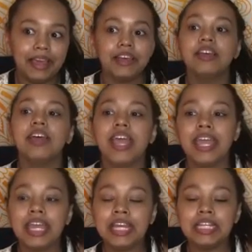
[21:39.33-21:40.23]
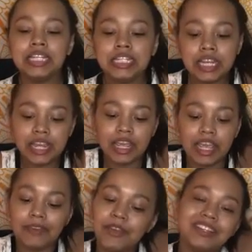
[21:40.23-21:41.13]
And if you guys are
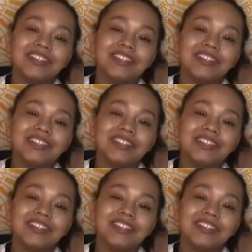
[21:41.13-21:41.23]
not good at